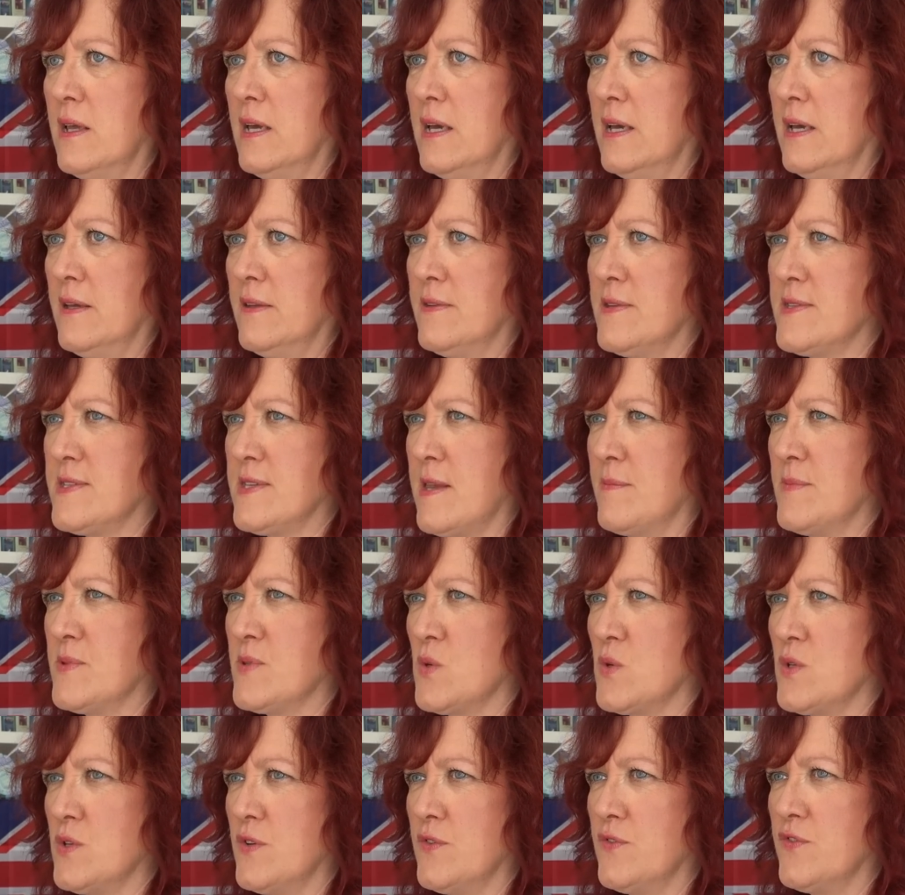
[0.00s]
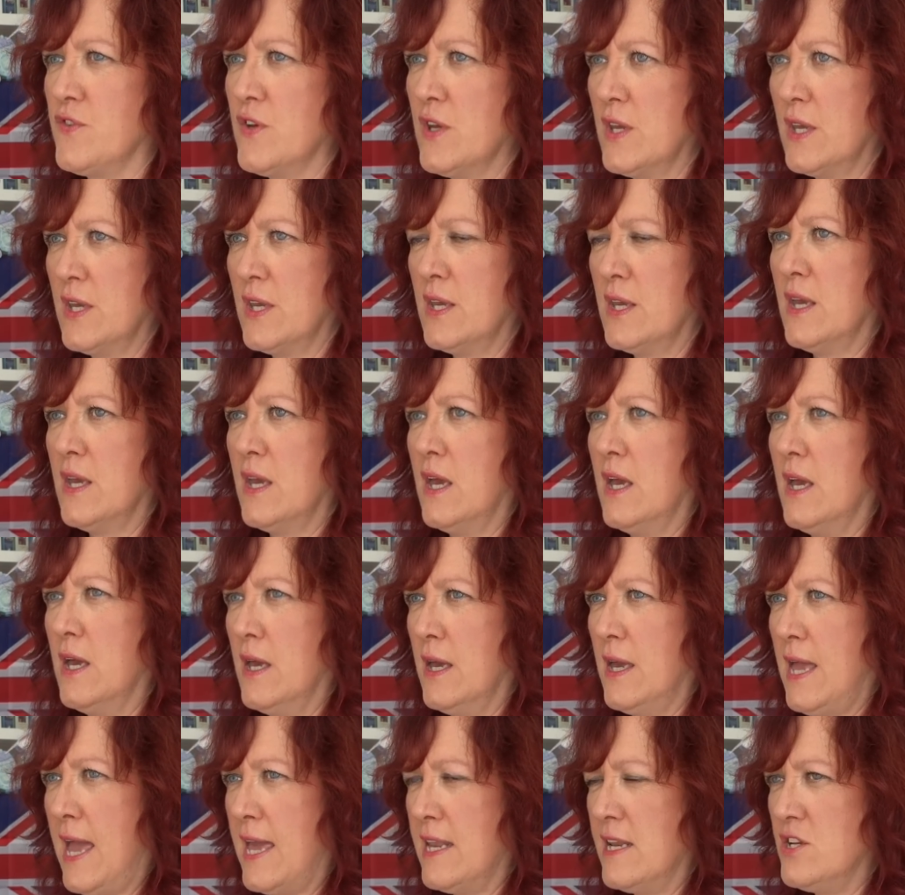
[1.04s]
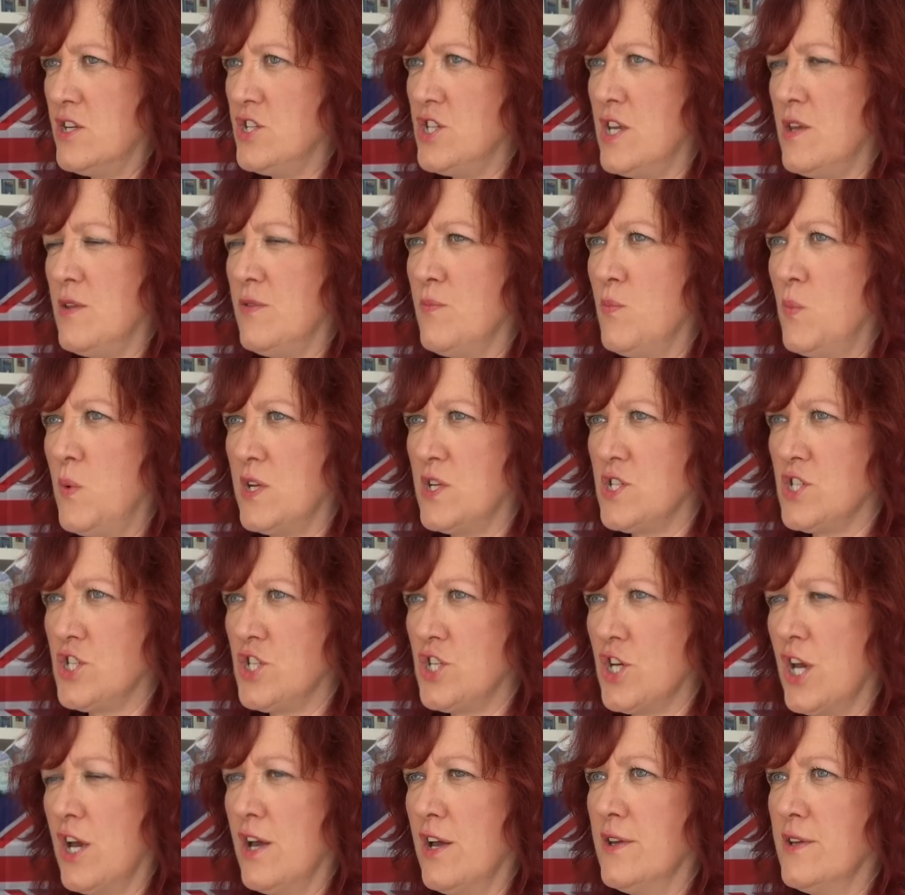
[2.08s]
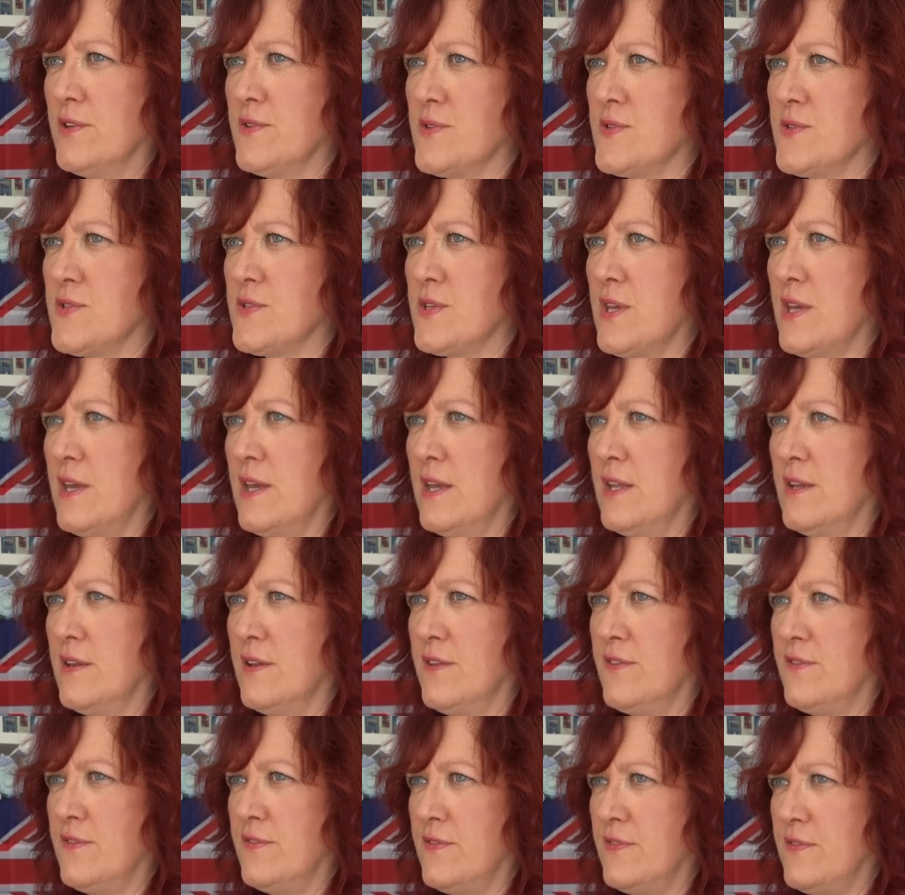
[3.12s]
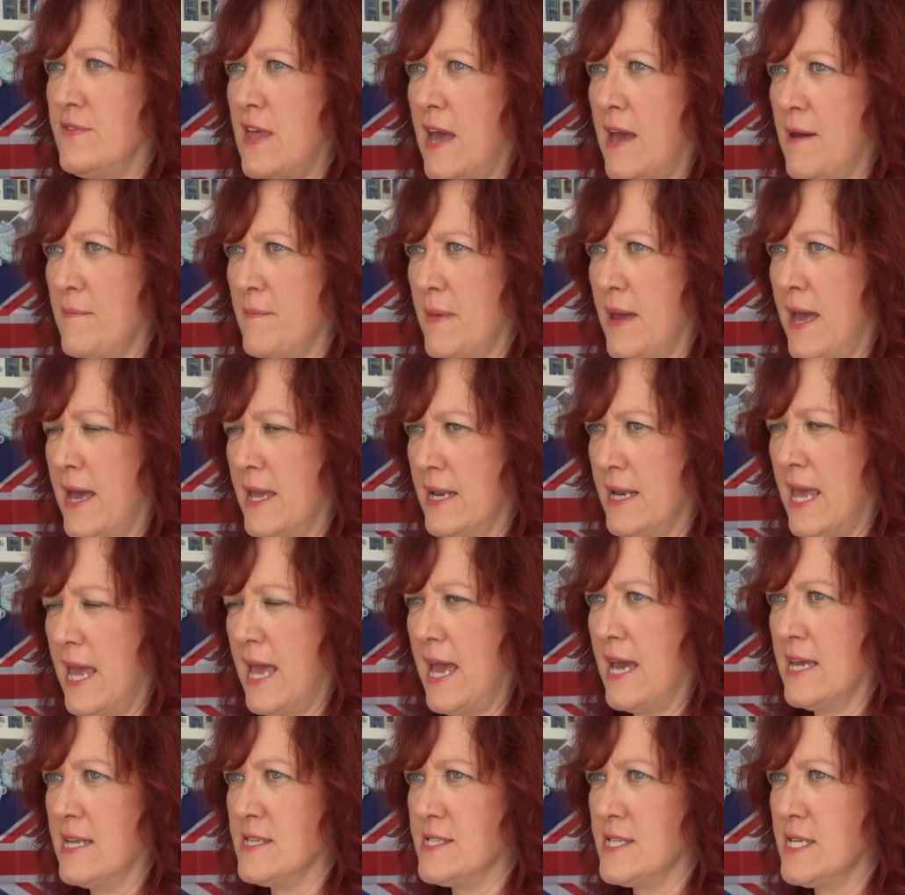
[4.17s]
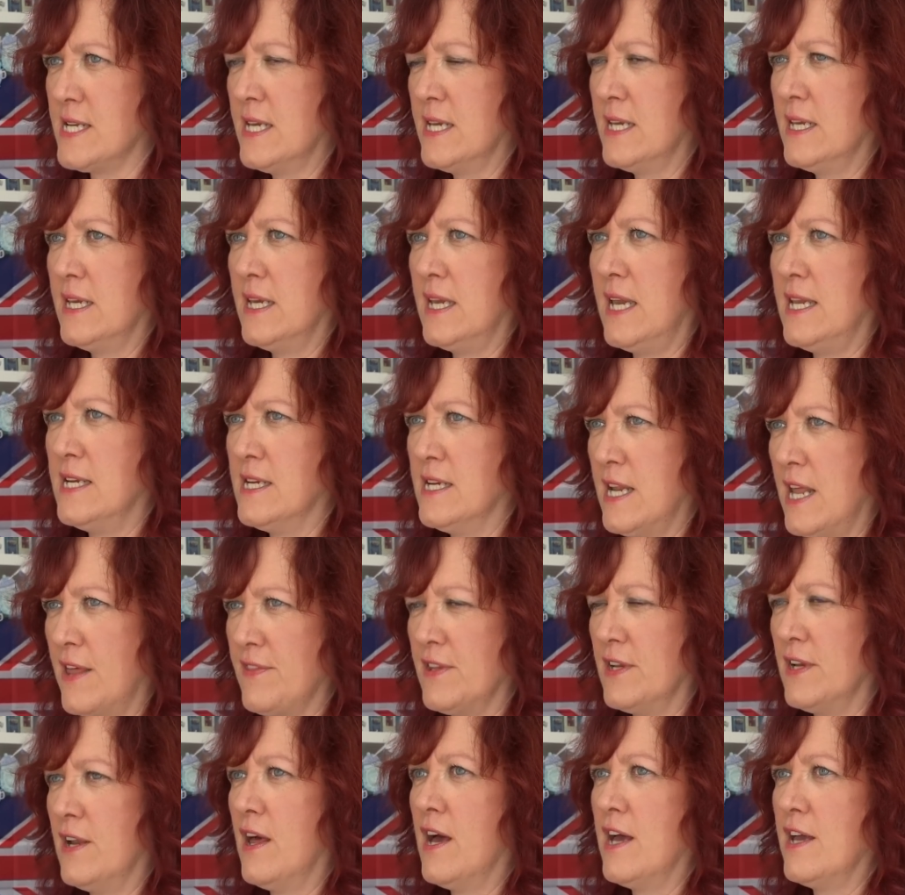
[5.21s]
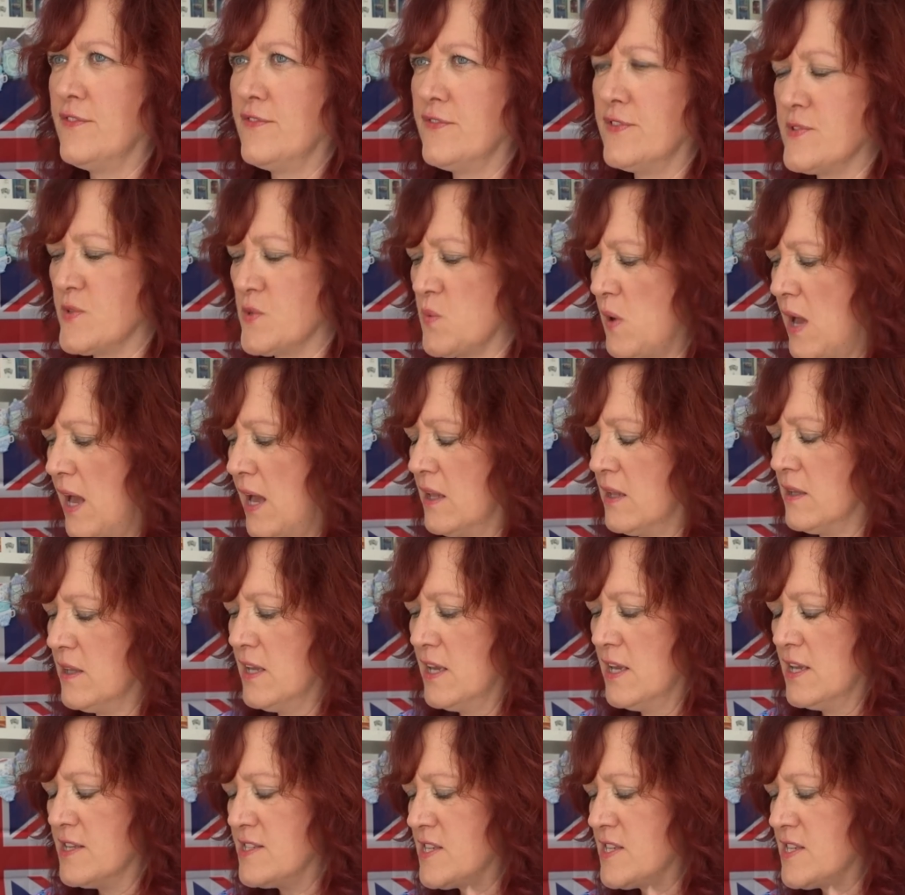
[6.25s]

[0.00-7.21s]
There's some sort of energy which Charles and that man had in another life as well.